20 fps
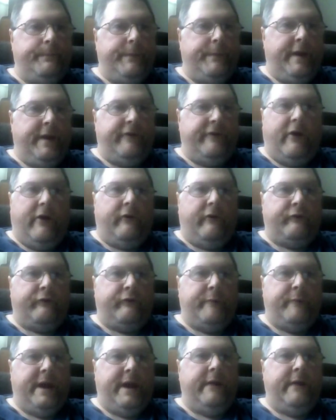It
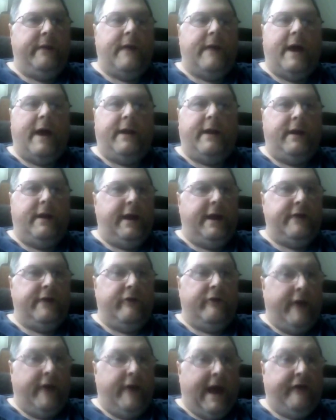tells me that he
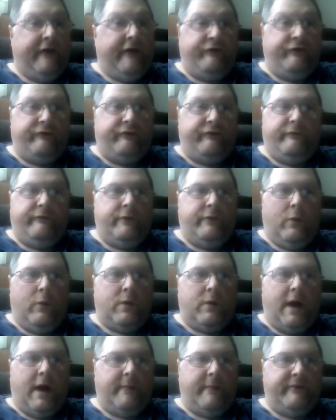has no
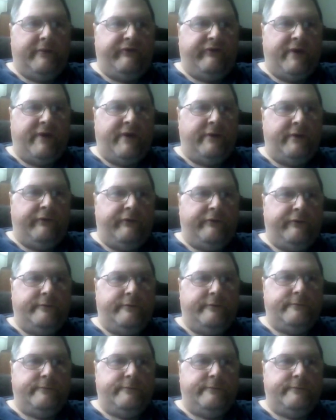common sense.